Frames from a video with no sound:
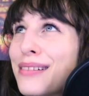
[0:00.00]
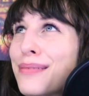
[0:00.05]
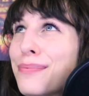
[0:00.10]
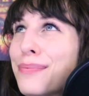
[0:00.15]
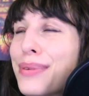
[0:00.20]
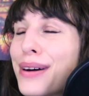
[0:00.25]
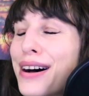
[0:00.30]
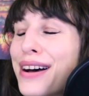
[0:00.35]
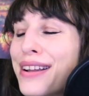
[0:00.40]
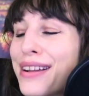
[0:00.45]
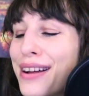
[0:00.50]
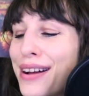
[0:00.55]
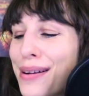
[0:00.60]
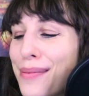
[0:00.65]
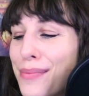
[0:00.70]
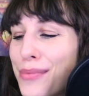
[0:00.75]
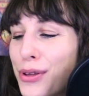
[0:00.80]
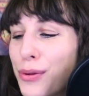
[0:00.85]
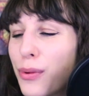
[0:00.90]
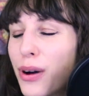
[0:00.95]
but
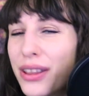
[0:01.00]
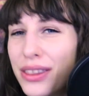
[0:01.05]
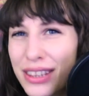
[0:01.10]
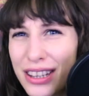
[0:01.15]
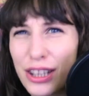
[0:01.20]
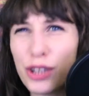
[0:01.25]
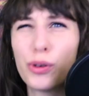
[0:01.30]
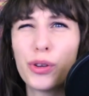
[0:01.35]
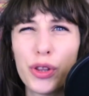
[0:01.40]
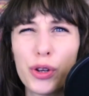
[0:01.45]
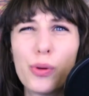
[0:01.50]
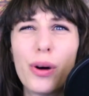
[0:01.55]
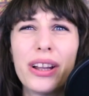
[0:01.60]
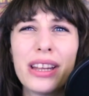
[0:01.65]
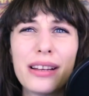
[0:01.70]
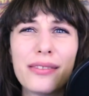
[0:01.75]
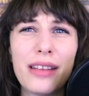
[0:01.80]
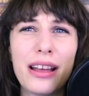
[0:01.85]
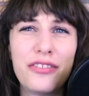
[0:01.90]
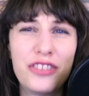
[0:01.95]
um, the one the the
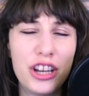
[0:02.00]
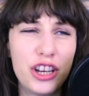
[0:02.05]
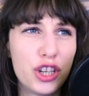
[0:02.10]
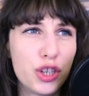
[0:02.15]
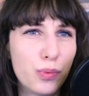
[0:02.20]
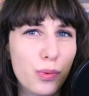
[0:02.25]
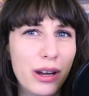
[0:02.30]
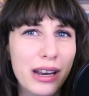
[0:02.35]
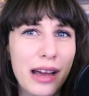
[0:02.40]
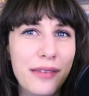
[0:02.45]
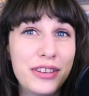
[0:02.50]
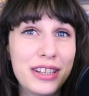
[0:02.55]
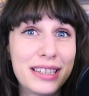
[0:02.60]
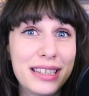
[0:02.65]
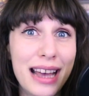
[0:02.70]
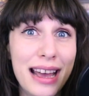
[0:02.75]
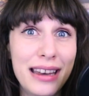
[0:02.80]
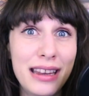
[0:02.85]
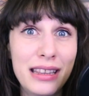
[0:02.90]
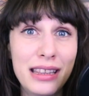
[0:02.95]
quality of life changes one. I've
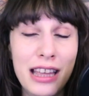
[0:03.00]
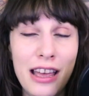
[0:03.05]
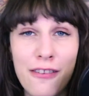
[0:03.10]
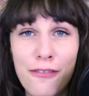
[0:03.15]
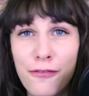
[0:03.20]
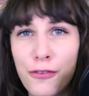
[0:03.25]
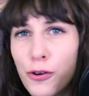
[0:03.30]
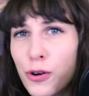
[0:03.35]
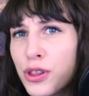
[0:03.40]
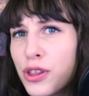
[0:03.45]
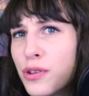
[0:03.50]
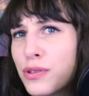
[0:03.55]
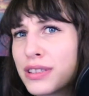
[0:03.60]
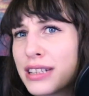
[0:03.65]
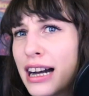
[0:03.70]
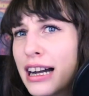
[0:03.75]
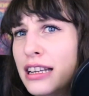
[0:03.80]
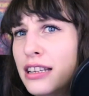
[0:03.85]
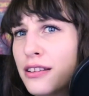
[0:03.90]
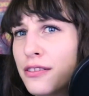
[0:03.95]
decided that for those
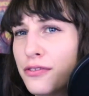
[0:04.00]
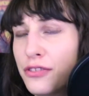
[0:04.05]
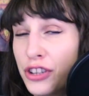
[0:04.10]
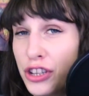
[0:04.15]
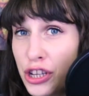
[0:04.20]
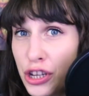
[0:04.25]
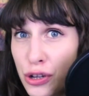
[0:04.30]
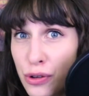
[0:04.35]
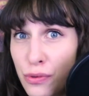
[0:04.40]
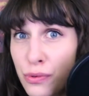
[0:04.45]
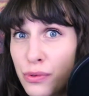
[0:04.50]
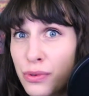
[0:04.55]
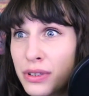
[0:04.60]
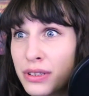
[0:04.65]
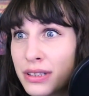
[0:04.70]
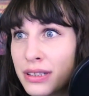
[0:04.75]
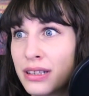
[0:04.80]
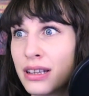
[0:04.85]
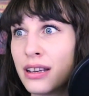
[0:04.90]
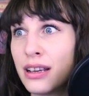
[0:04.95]
kind of
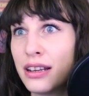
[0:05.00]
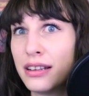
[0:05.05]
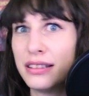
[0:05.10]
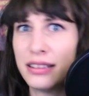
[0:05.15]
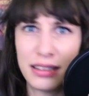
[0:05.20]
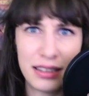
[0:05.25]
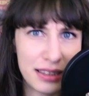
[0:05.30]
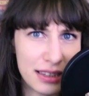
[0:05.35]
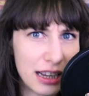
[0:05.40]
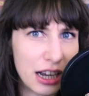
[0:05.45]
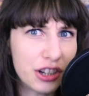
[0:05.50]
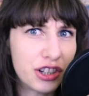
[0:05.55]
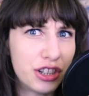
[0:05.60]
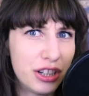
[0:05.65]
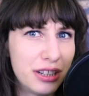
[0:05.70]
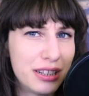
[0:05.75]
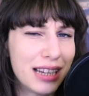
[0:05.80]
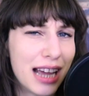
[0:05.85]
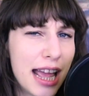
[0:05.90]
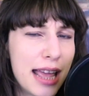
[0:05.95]
news
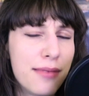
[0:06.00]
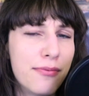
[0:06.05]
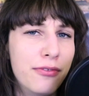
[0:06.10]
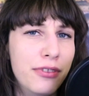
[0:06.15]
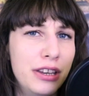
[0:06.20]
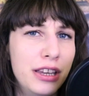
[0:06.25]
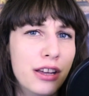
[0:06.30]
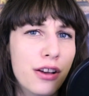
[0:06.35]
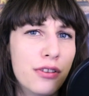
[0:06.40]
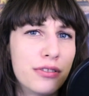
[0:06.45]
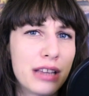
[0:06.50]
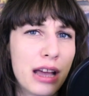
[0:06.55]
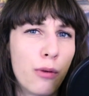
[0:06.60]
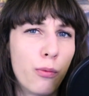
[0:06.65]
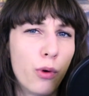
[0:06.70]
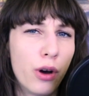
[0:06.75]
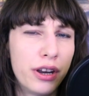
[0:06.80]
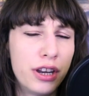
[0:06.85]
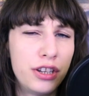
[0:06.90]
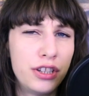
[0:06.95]
discussion type videos, I
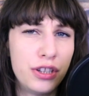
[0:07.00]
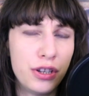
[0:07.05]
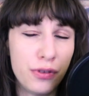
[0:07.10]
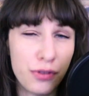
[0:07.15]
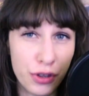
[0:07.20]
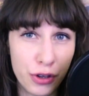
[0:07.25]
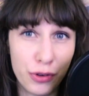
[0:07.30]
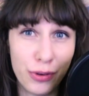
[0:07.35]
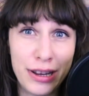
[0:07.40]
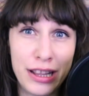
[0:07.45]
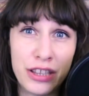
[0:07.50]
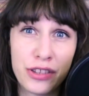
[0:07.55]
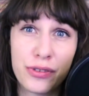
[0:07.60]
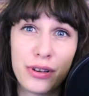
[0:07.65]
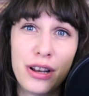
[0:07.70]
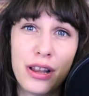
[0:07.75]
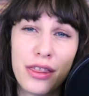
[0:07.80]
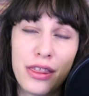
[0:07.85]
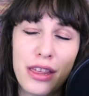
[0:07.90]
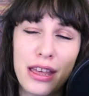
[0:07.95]
want to do the green
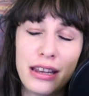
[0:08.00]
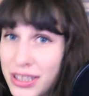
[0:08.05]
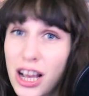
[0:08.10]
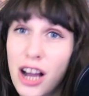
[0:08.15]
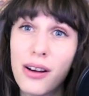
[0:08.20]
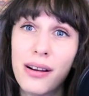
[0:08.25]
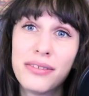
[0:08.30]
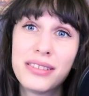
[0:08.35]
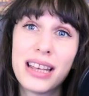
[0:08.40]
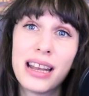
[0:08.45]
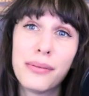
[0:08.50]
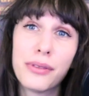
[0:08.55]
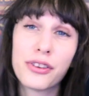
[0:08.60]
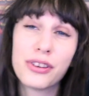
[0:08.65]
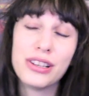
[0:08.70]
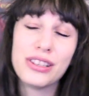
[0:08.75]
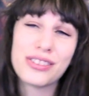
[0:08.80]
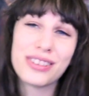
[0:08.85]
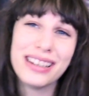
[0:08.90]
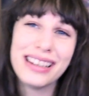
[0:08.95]
screen thing. So I've set up the
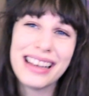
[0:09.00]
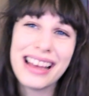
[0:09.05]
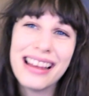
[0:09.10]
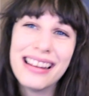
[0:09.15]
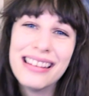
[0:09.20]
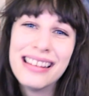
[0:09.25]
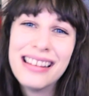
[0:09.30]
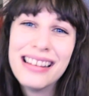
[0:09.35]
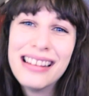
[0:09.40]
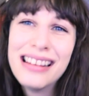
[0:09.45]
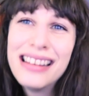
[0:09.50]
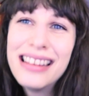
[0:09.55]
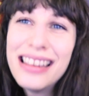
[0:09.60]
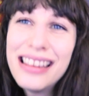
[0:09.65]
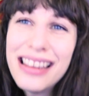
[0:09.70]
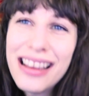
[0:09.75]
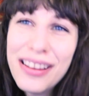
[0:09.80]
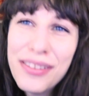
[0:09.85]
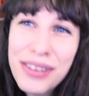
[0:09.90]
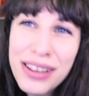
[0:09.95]
green screen again.
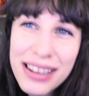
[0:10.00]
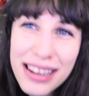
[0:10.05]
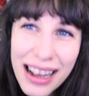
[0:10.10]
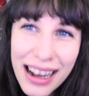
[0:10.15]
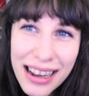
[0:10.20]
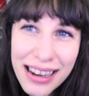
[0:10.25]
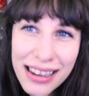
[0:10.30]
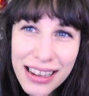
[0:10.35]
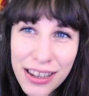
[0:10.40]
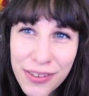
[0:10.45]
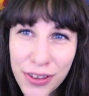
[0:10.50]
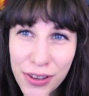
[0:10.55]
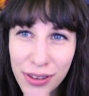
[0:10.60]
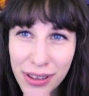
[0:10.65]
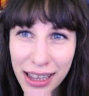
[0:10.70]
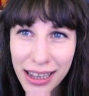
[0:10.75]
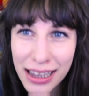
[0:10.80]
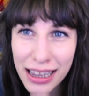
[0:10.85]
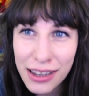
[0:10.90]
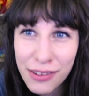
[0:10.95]
Yeah, you can kind of if you
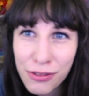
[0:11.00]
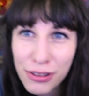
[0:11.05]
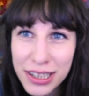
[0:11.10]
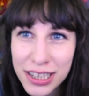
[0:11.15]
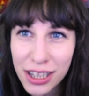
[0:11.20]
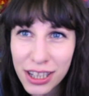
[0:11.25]
like if we